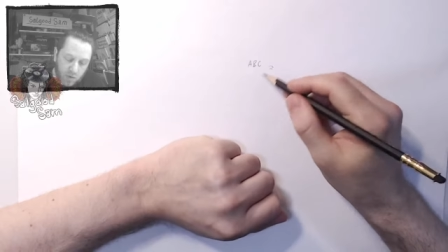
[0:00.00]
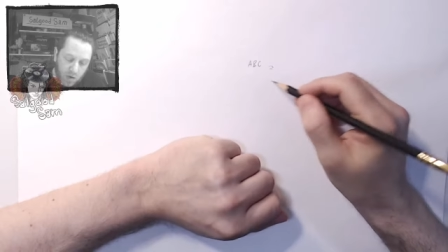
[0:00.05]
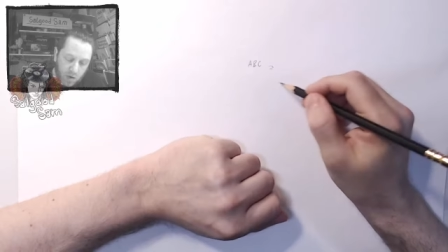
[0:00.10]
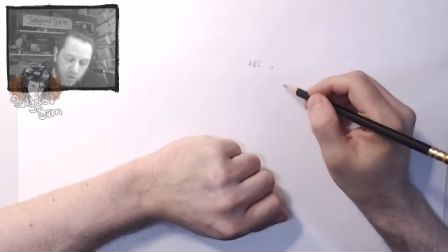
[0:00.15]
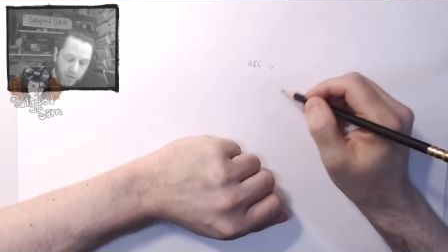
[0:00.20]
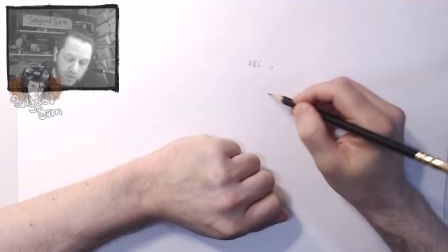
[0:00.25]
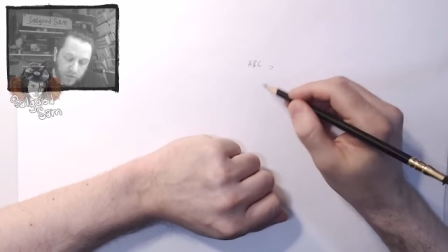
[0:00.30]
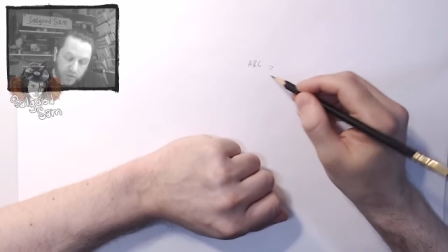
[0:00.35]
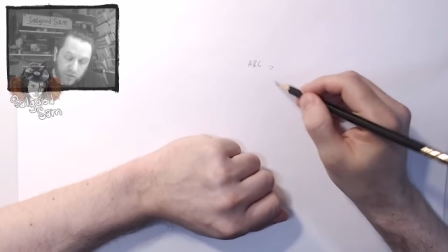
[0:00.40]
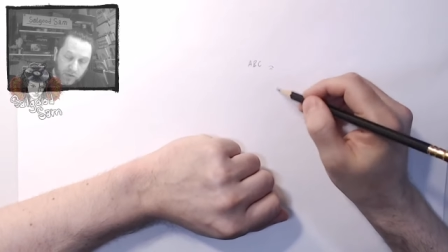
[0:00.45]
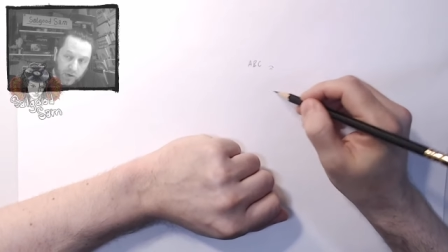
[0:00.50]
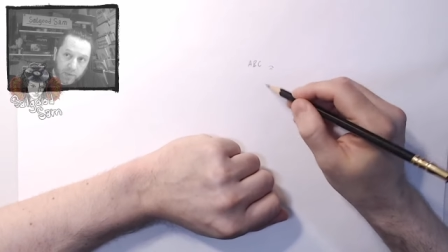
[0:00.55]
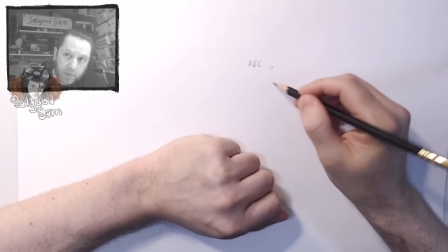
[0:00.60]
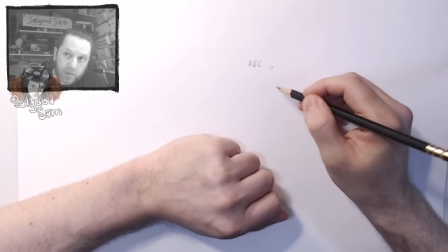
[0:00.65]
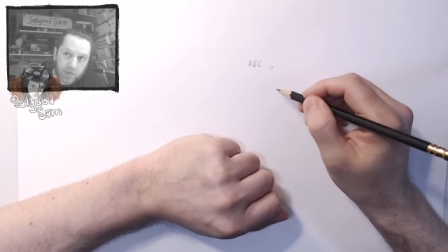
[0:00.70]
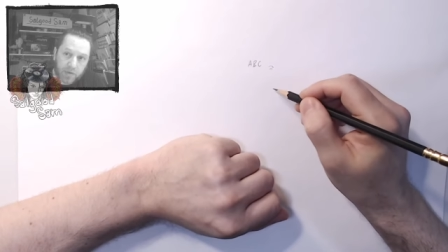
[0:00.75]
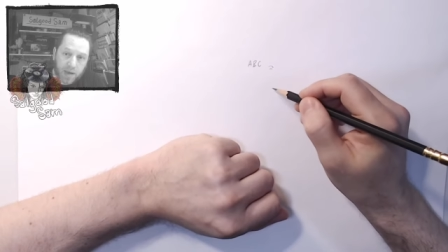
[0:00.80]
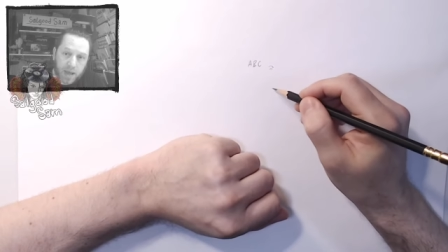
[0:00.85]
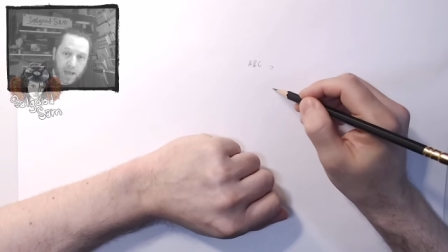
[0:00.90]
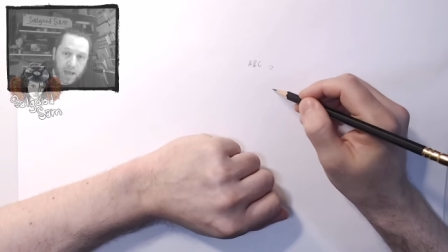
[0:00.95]
all your drawing
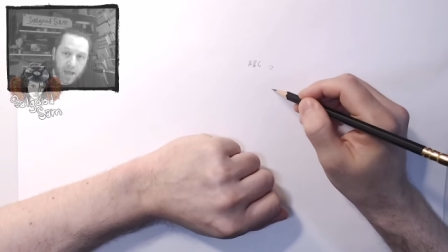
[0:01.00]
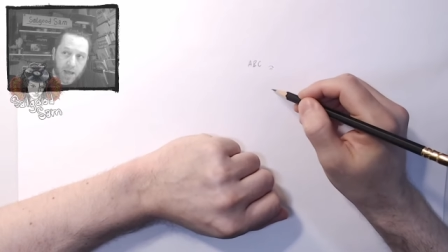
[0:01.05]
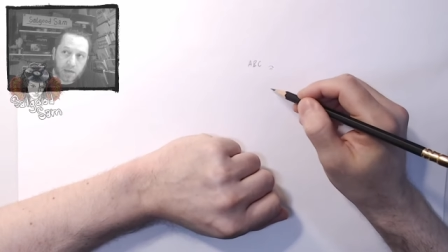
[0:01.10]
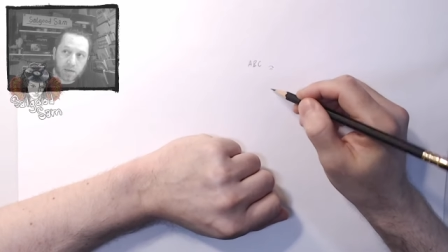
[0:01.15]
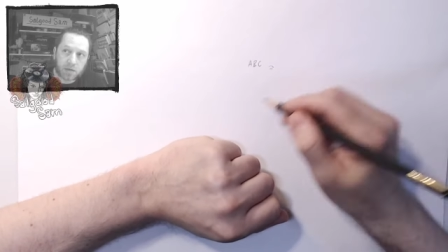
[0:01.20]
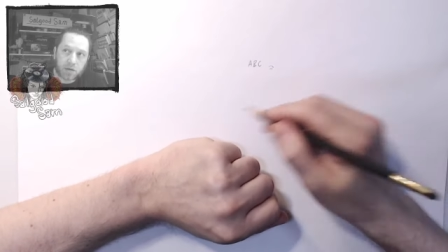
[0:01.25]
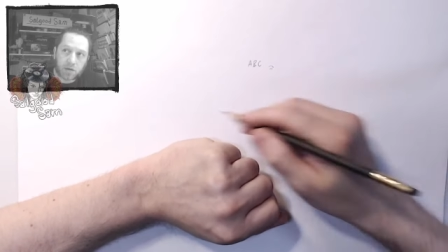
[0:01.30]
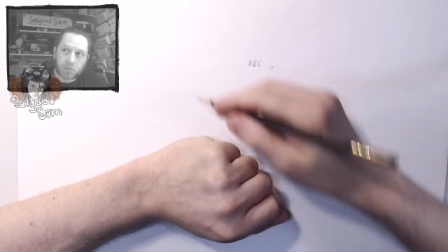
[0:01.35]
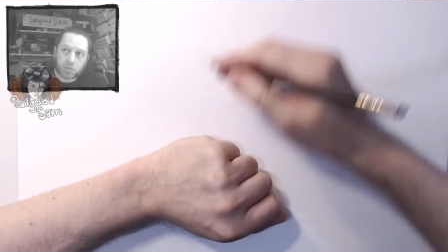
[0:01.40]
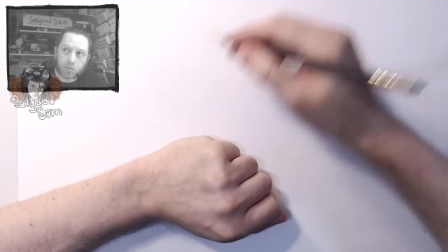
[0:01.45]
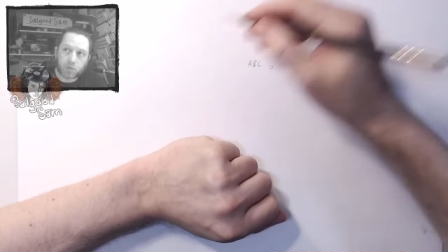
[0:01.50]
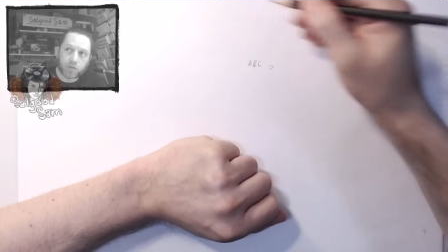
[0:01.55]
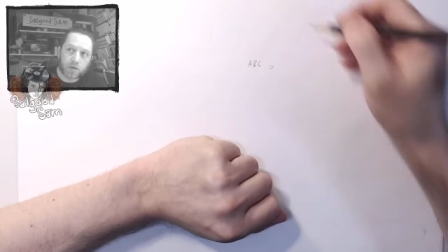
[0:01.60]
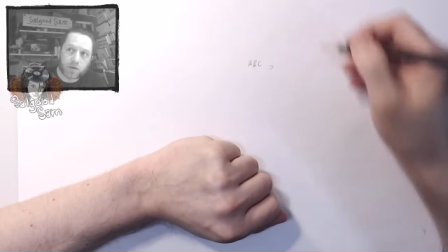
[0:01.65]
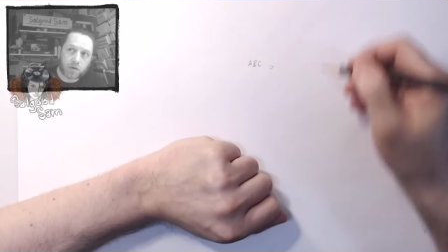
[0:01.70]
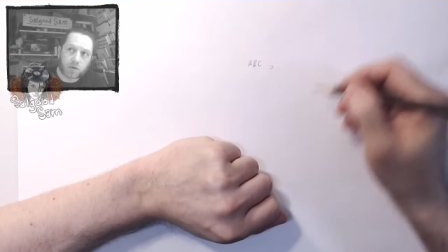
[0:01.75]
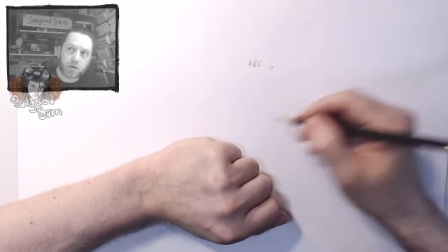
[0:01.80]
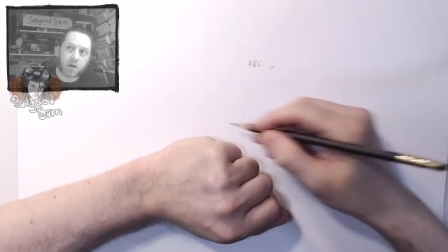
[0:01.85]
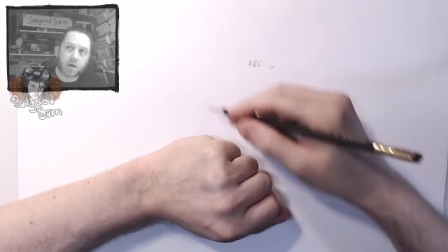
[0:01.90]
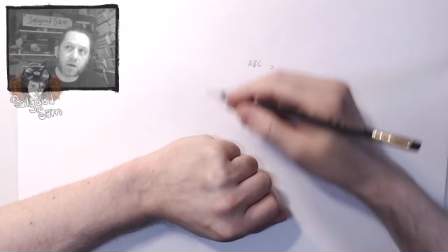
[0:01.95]
with your hand and don't move
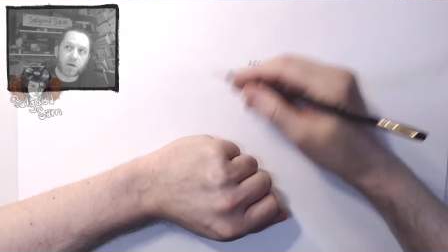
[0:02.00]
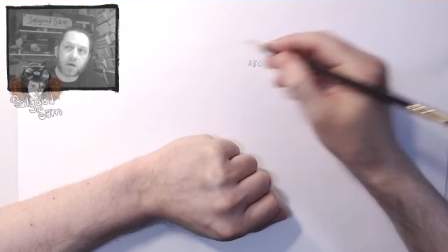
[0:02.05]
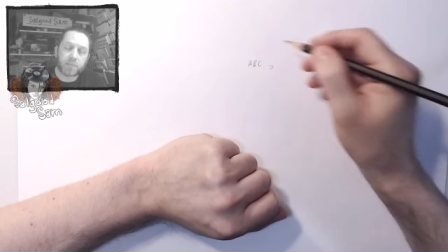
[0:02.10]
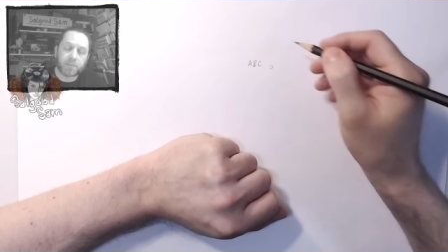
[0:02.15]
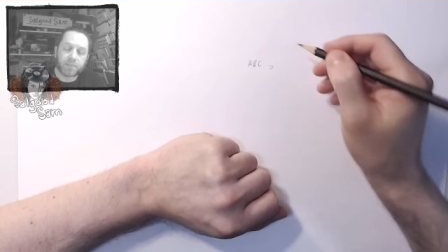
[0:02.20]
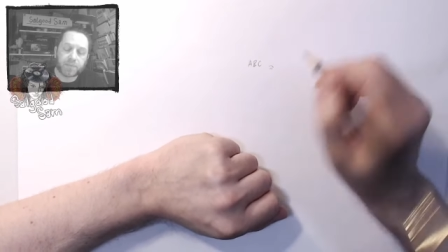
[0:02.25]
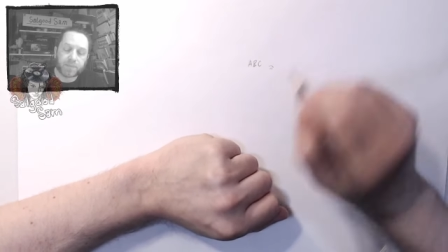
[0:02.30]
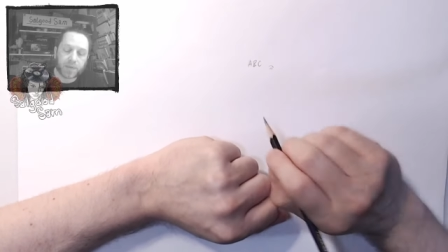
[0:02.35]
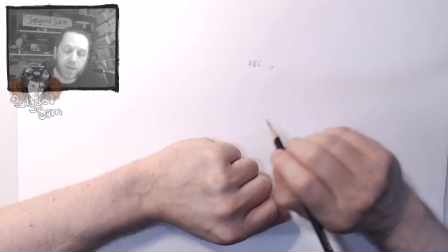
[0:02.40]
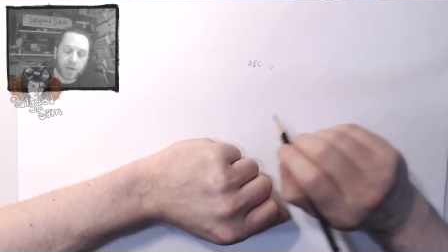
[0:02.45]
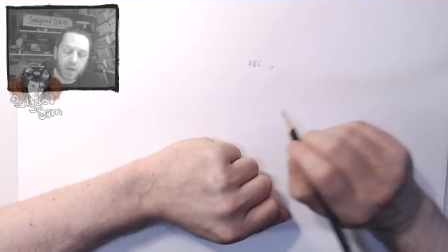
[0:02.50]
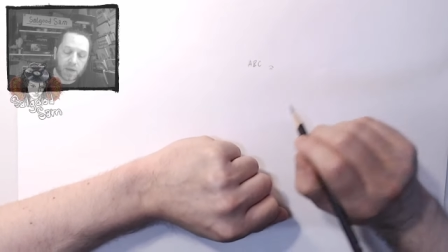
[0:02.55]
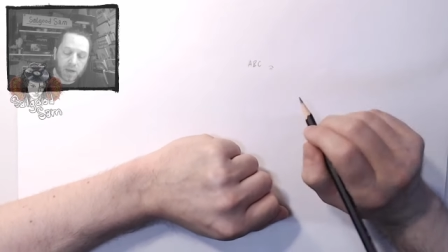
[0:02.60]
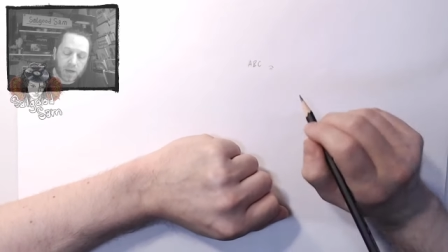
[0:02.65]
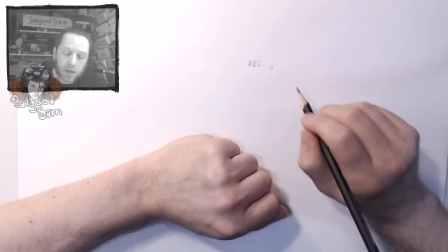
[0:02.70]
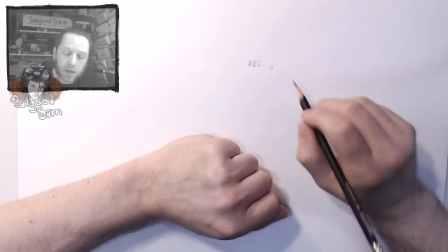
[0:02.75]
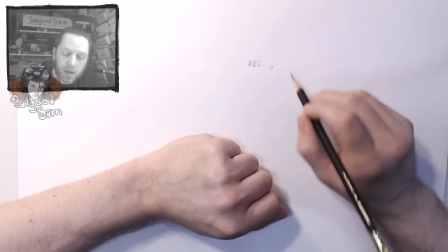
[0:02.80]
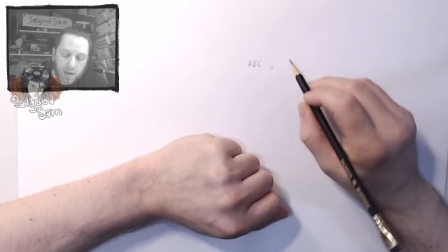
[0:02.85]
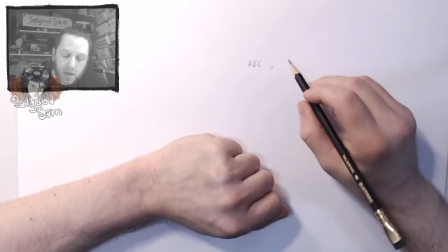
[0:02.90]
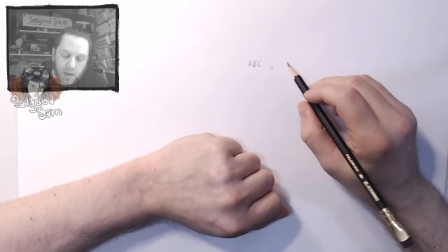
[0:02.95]
your arm.
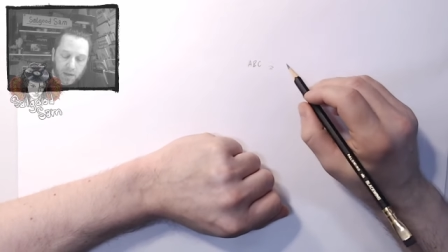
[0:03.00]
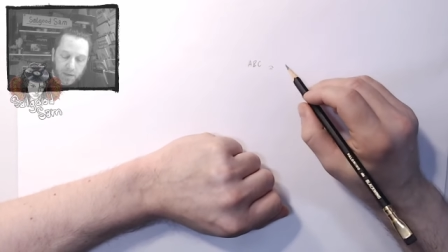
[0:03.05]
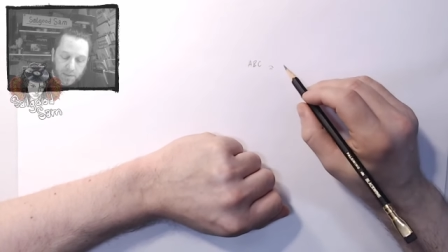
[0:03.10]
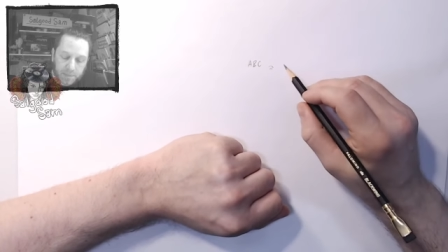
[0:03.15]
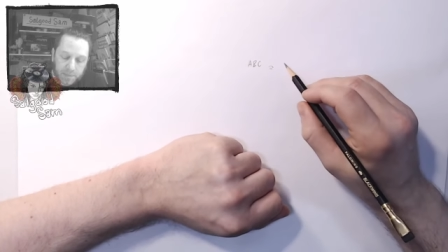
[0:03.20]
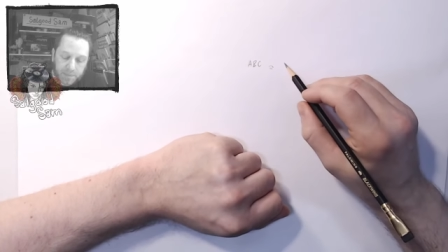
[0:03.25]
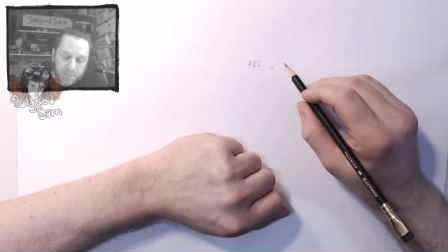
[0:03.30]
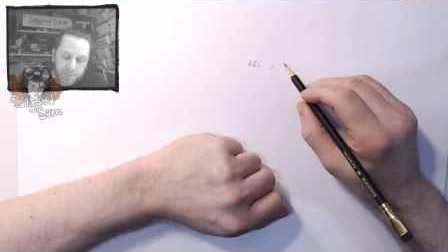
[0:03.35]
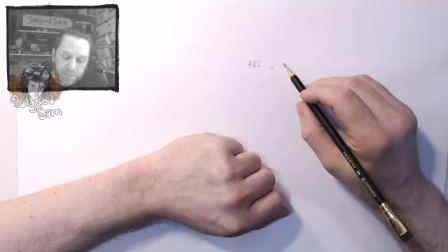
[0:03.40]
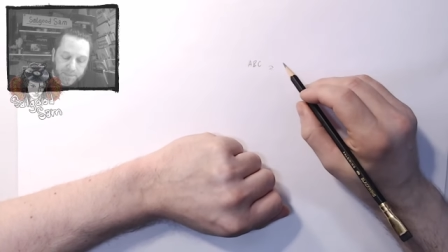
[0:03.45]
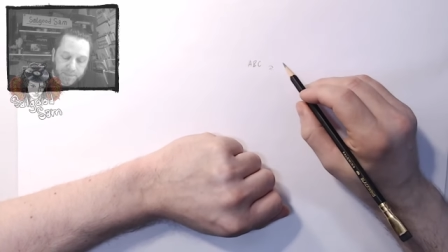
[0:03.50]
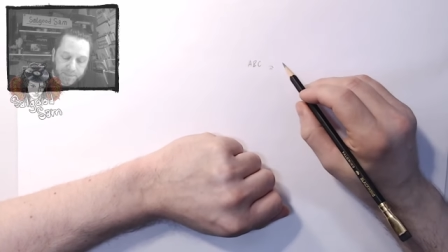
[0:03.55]
Um,